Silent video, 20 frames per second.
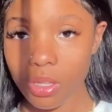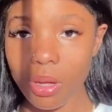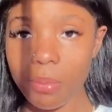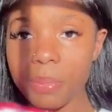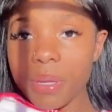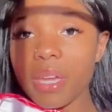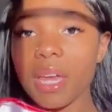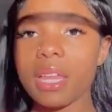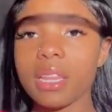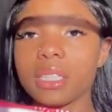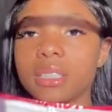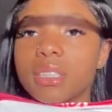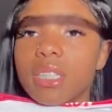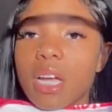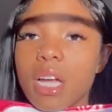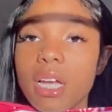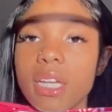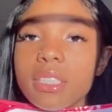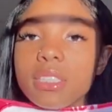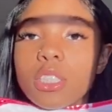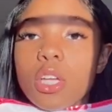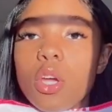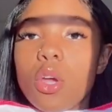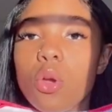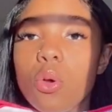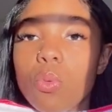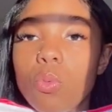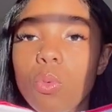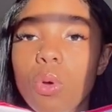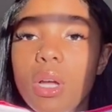but yeah the size
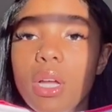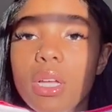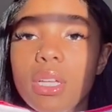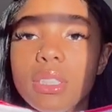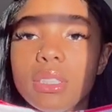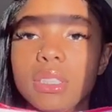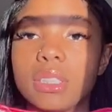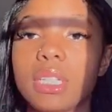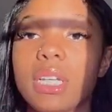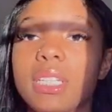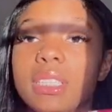was a